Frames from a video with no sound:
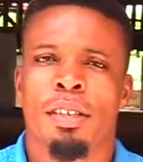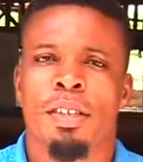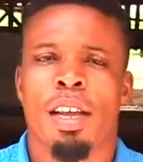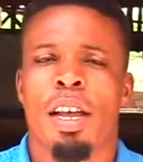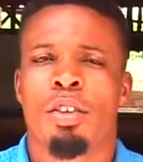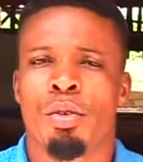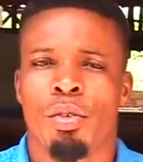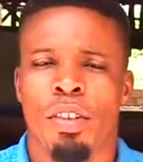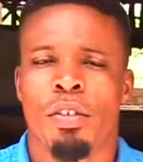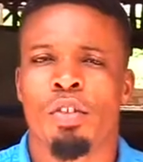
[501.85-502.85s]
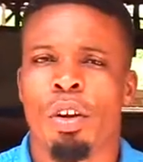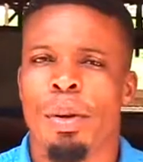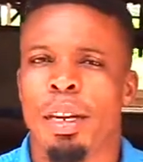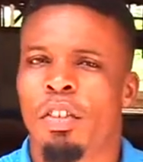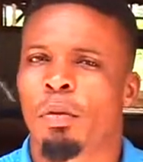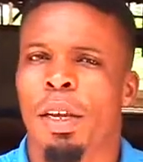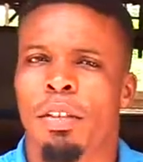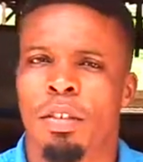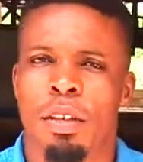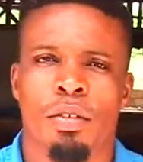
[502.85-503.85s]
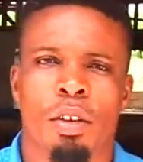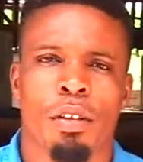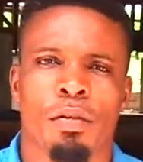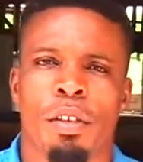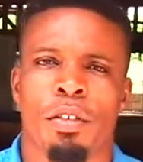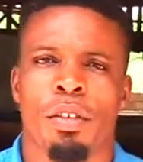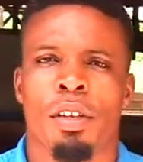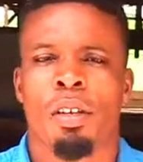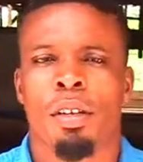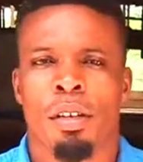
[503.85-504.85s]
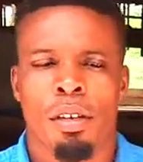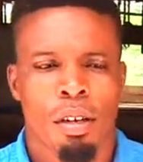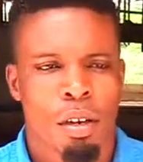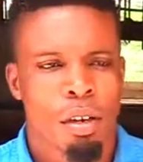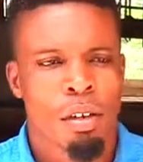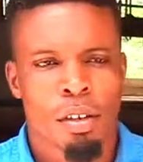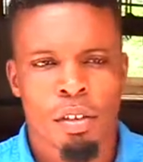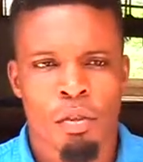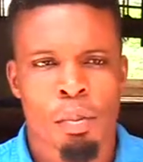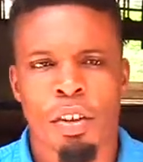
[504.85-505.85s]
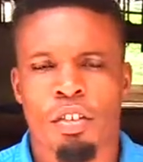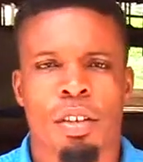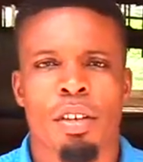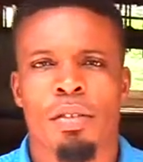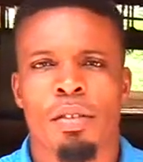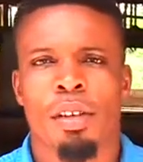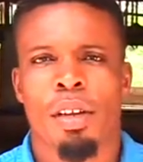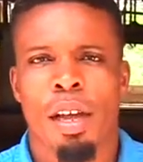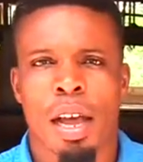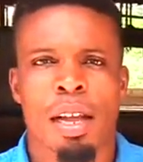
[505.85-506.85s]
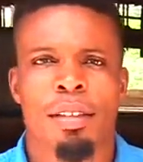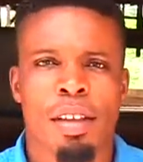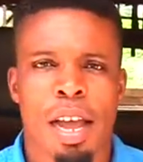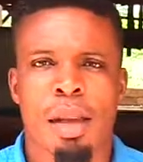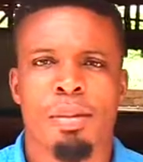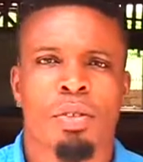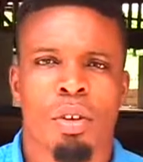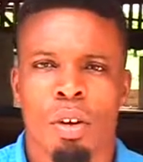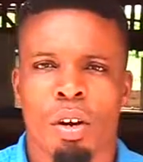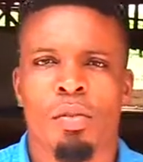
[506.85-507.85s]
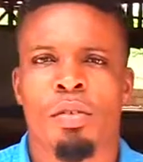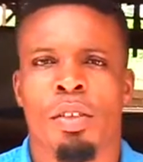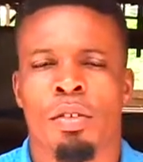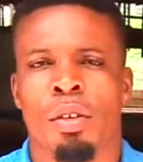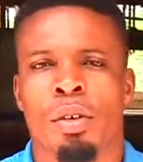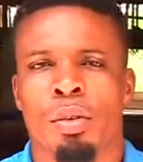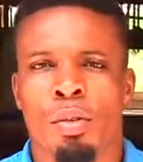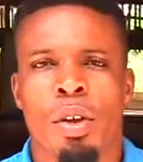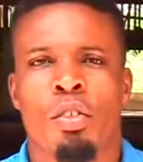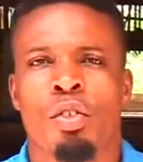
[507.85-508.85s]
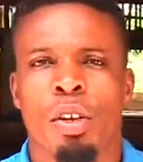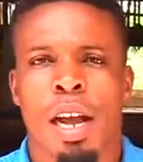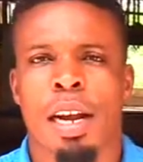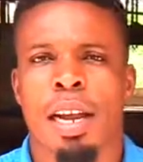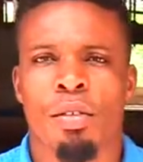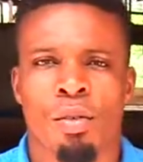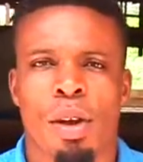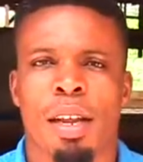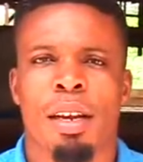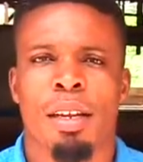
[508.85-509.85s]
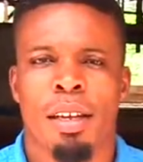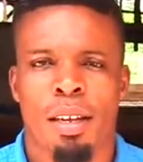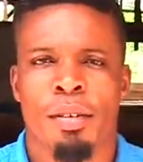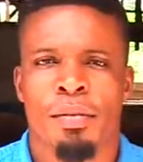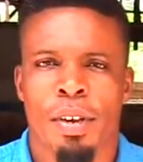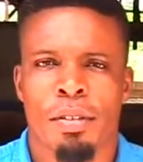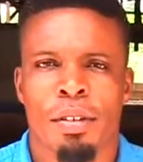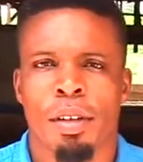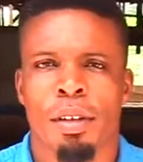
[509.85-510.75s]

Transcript: There you will see so many species of fish, species and types of fish, which you can as well invest in.